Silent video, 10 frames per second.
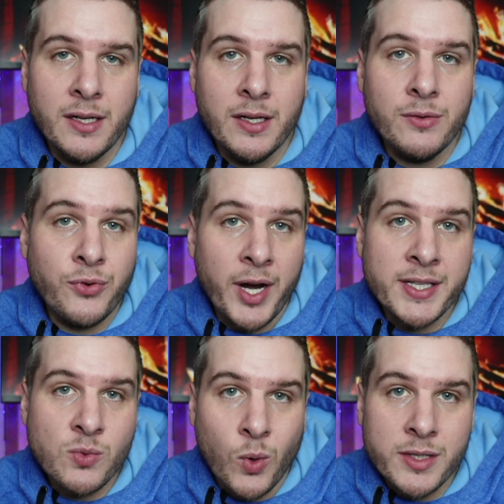
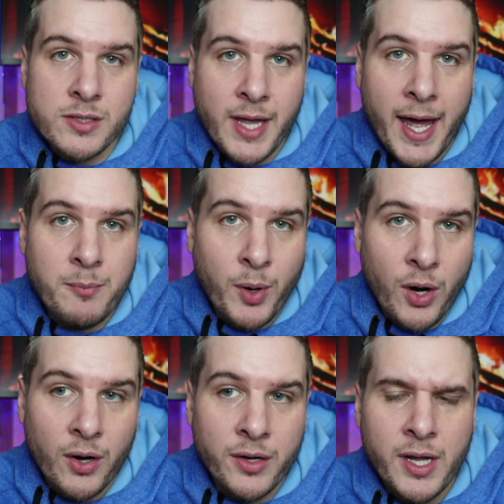France wants that
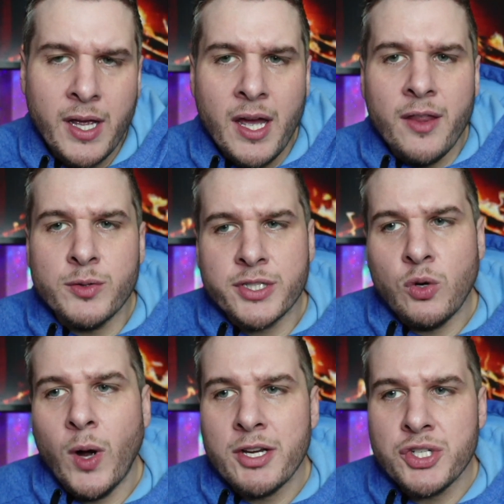part. There was a
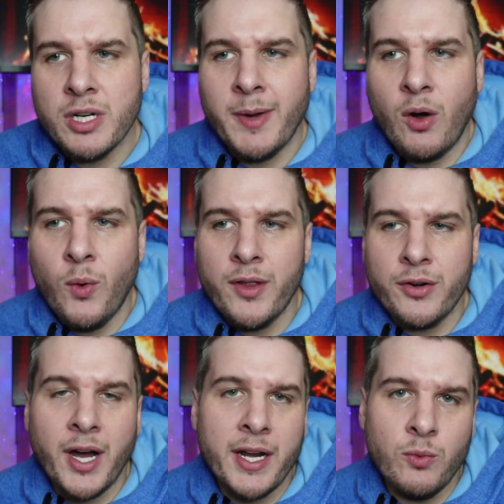question about whether or
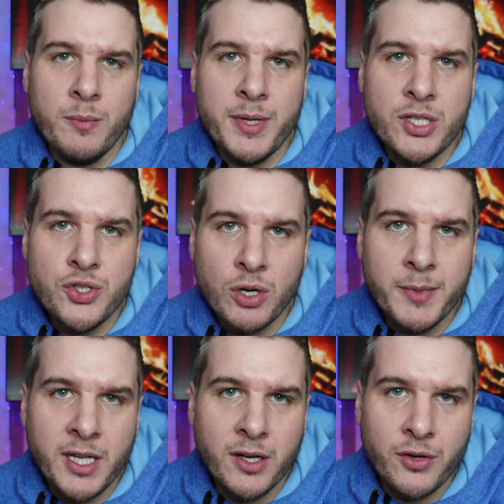not it would be
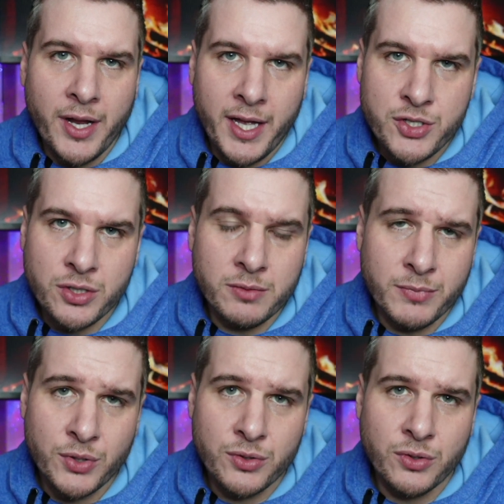Germany under Angela
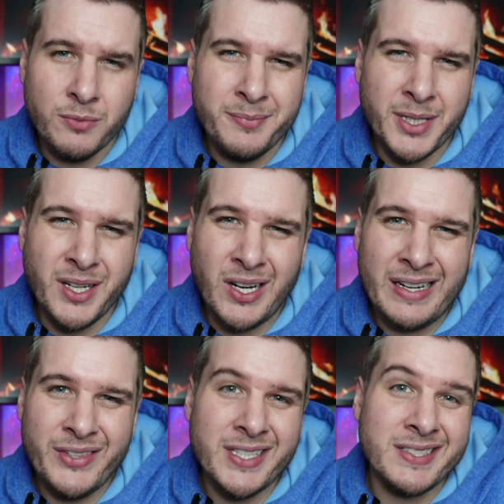Merkel, but
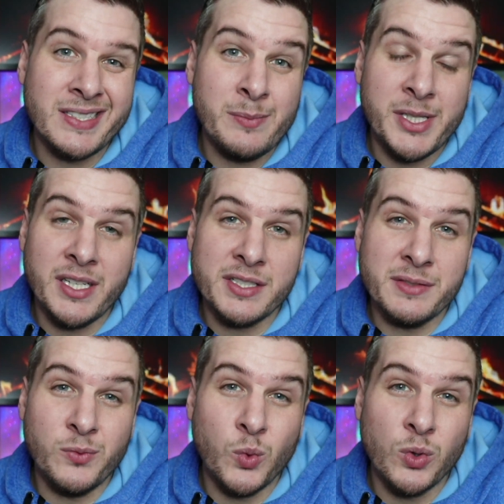obviously because
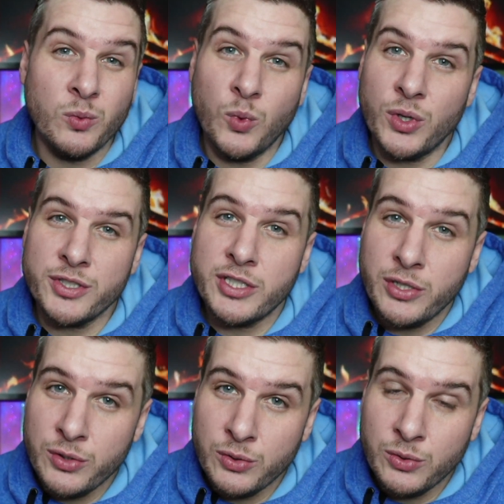of World War
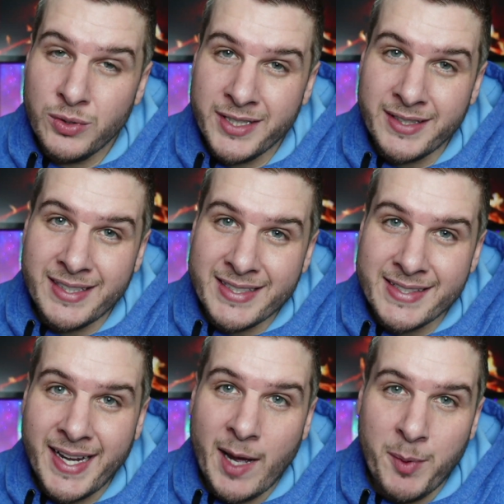II and the things
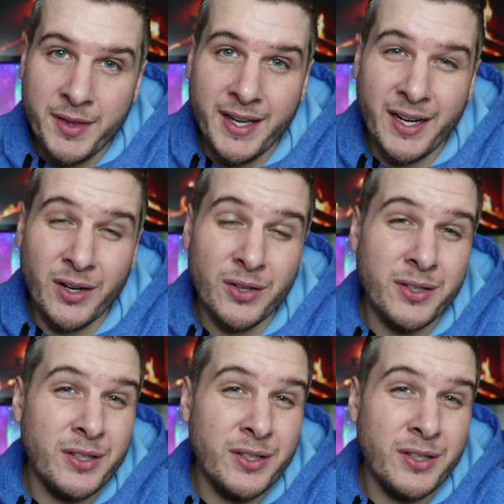that happened there,